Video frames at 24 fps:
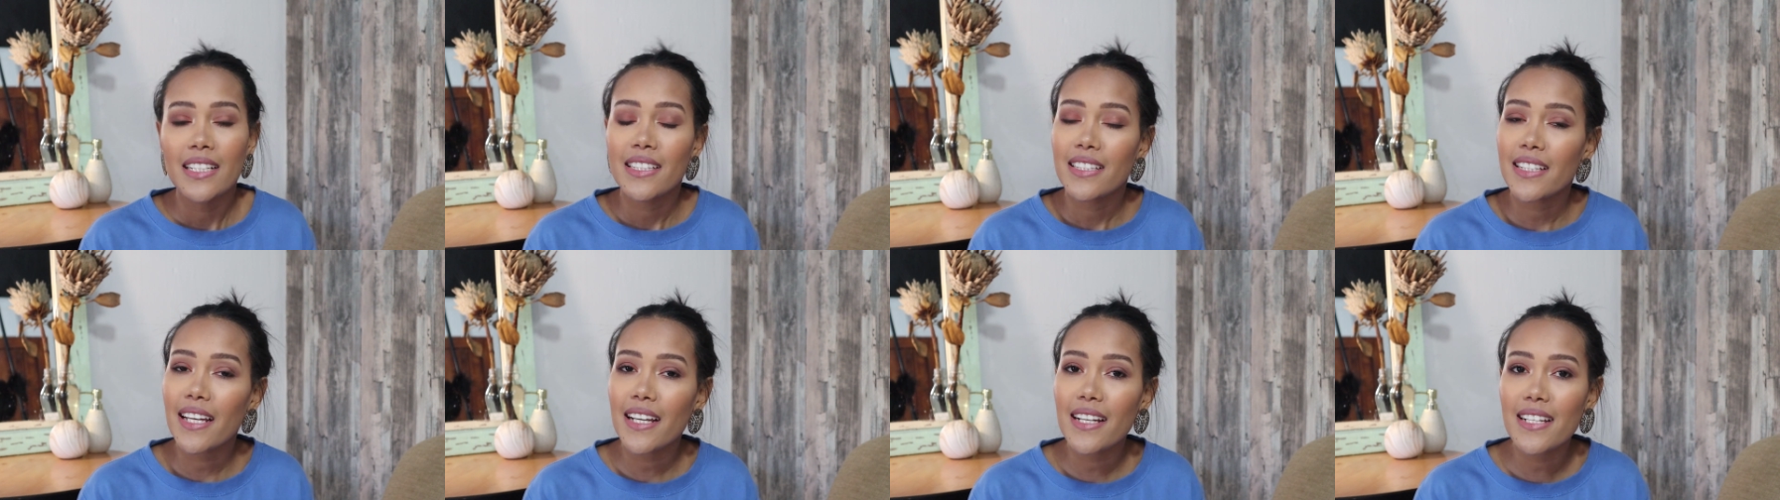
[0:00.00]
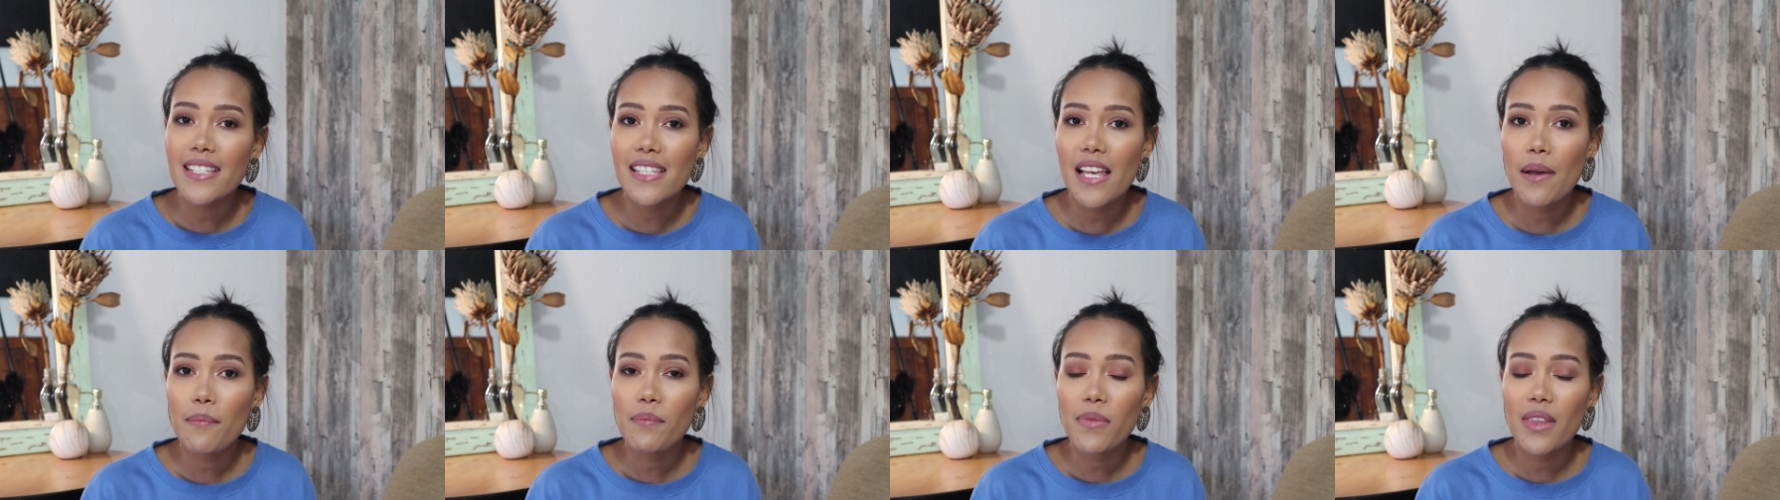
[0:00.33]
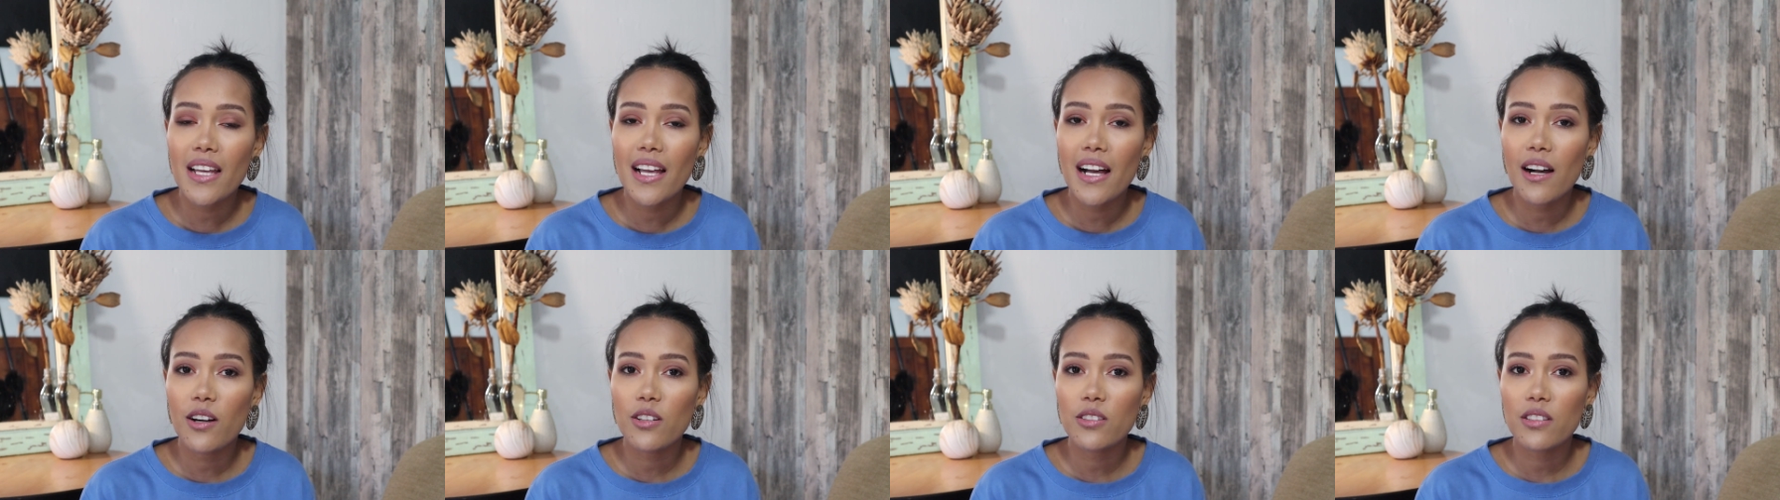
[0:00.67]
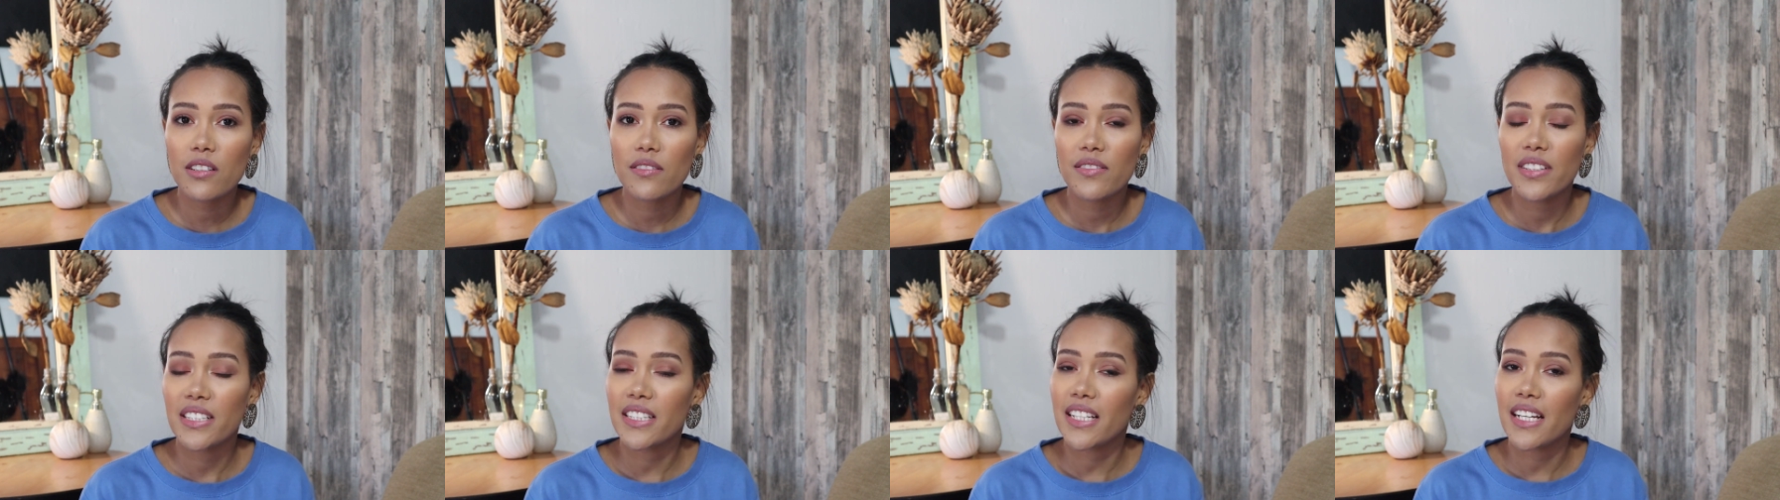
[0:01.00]
take something out
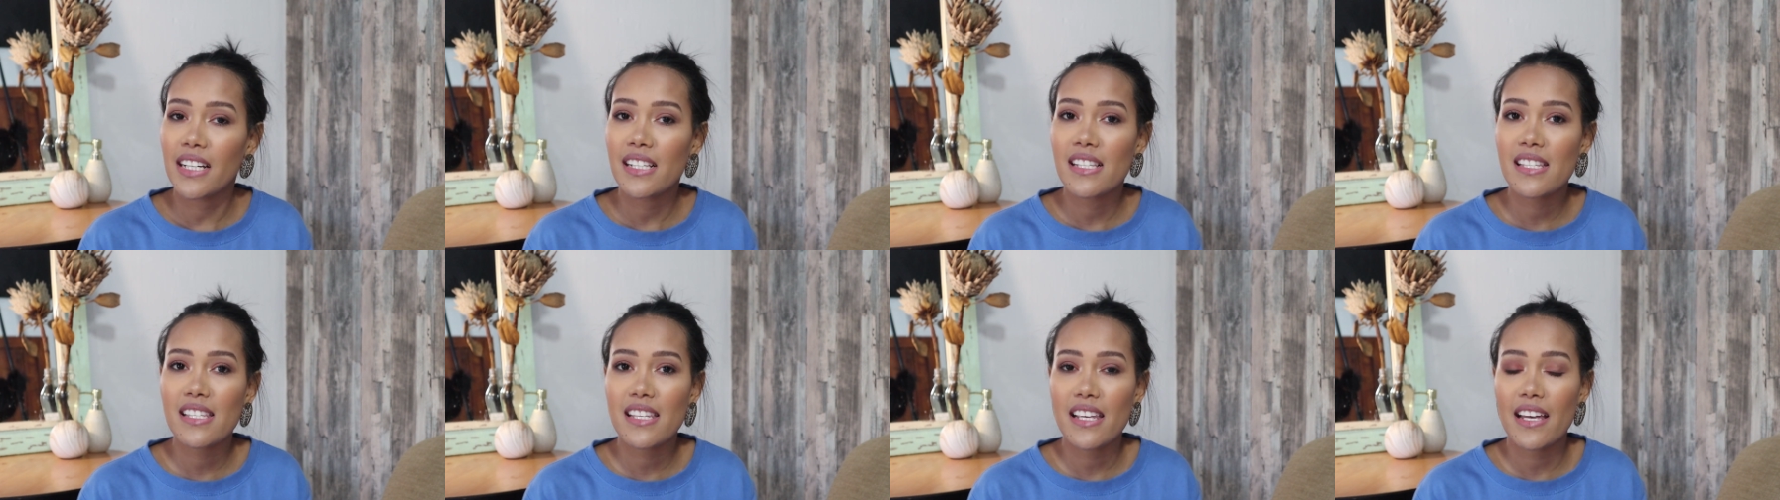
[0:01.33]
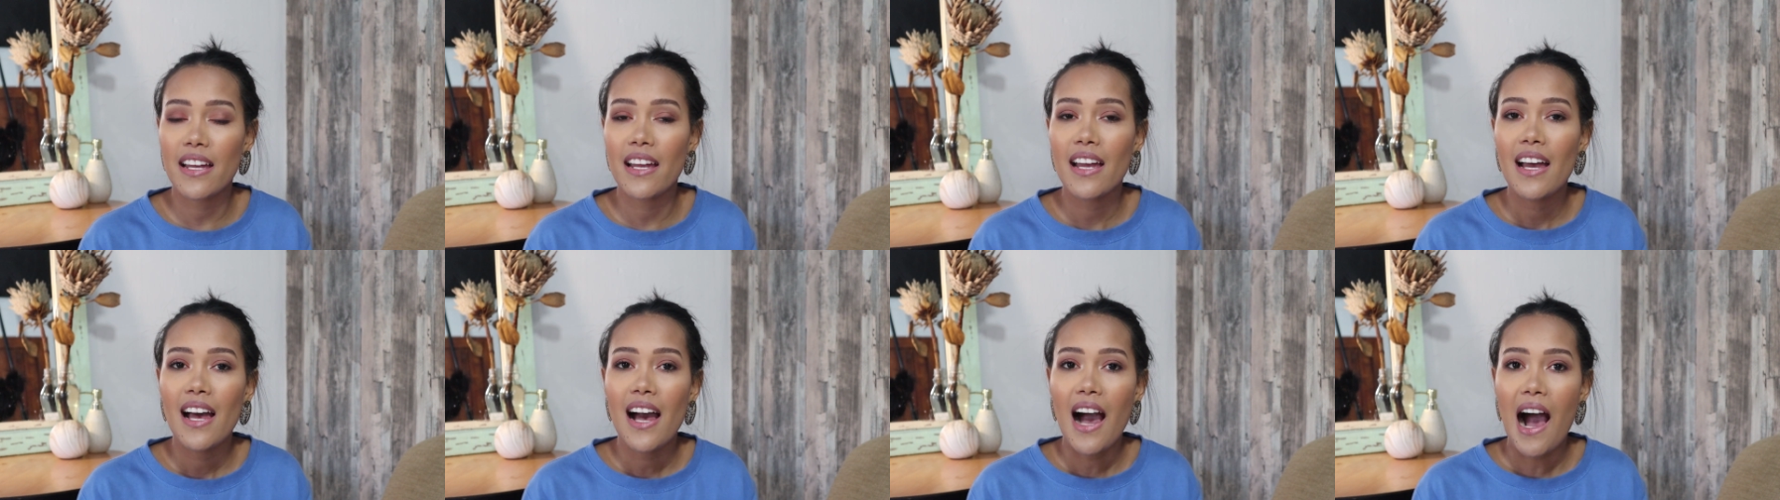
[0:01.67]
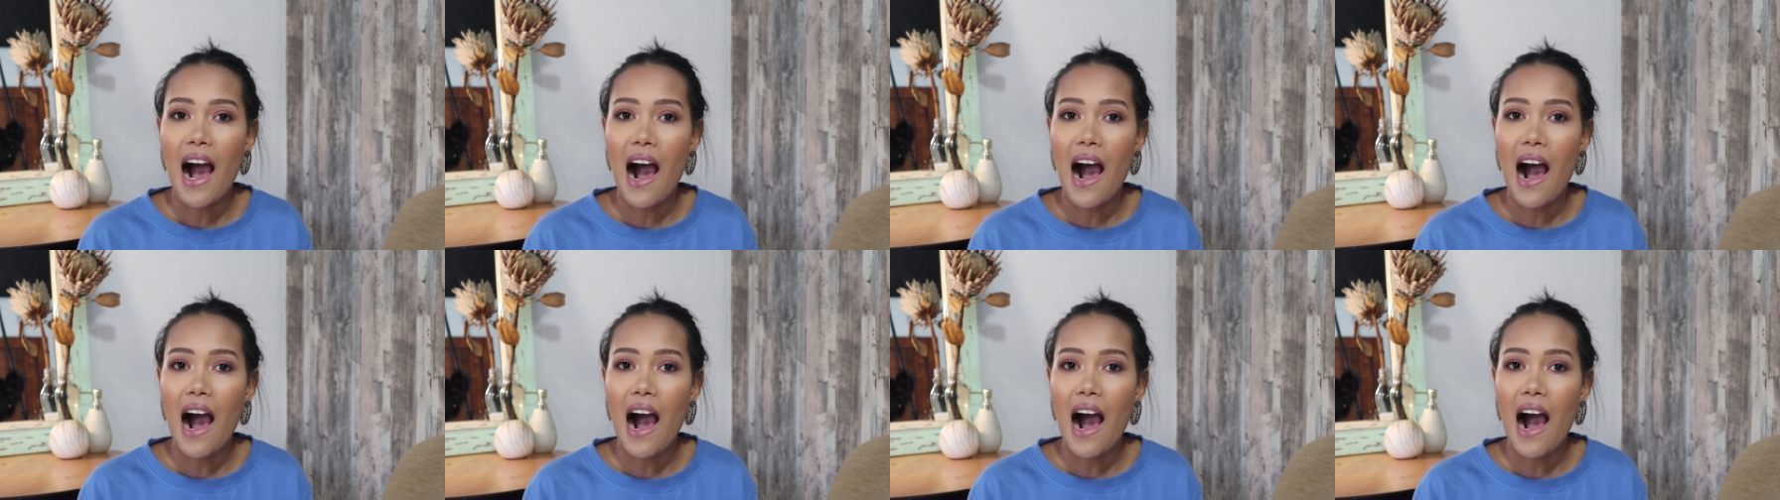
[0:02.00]
of it and say,